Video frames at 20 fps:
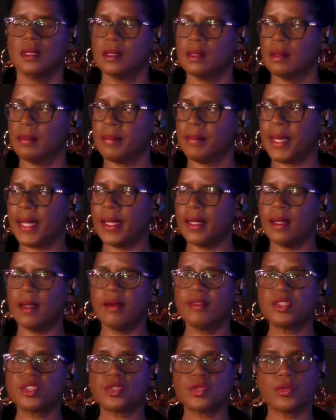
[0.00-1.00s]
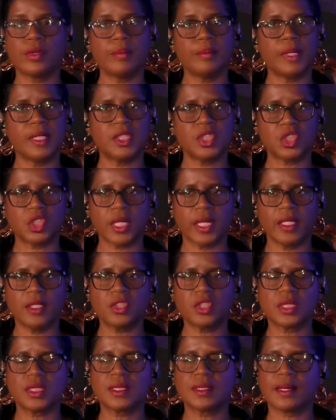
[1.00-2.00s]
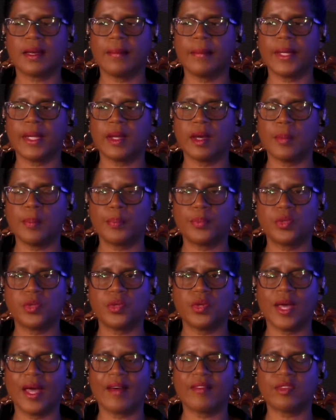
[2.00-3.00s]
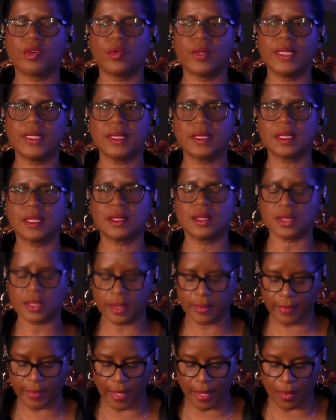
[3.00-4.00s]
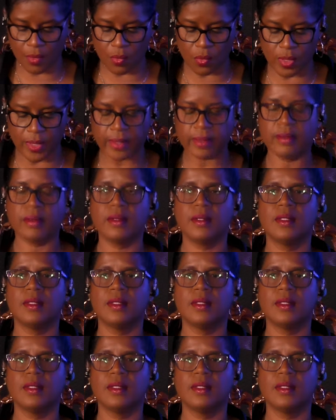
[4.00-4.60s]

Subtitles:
My love story must change is coming up. Do you have questions on that one?